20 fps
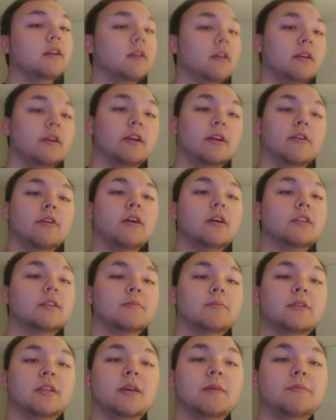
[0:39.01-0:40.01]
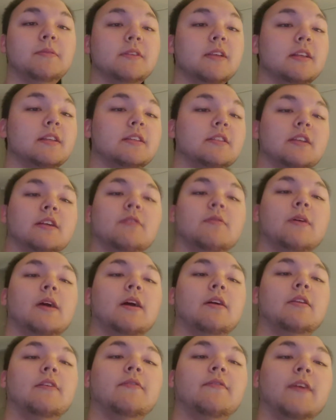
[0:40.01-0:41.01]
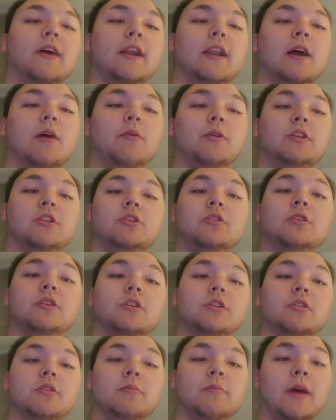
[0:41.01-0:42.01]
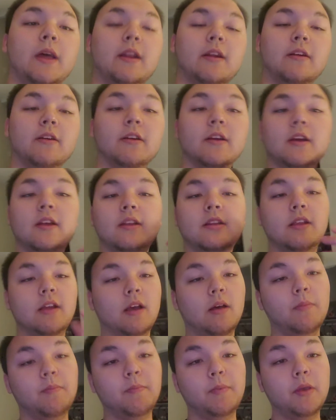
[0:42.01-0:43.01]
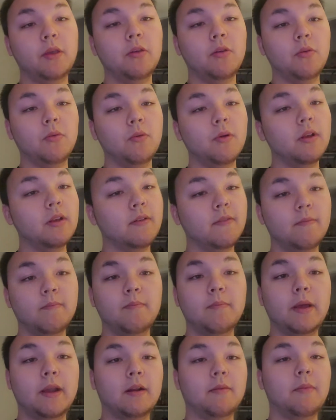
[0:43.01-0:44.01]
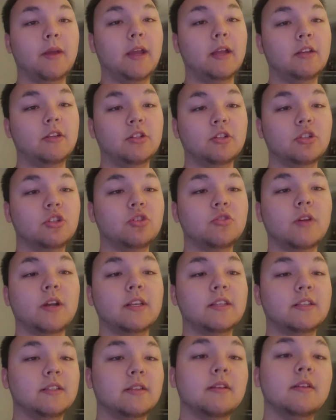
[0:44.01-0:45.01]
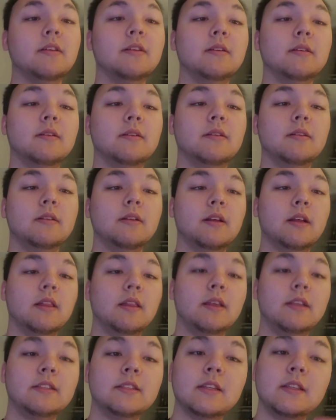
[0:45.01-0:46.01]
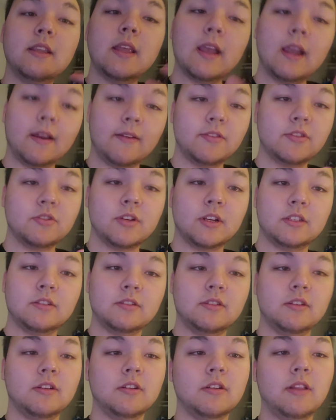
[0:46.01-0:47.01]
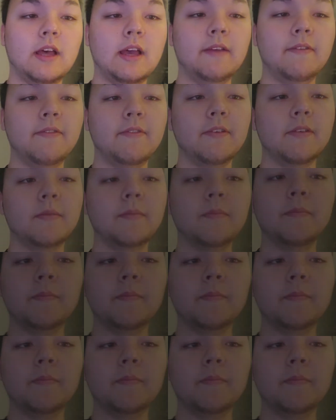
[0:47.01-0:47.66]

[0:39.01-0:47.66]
here are some tips, and stick around to find out what you can do better to help you better manage your stress, at least the negative stressors in your life.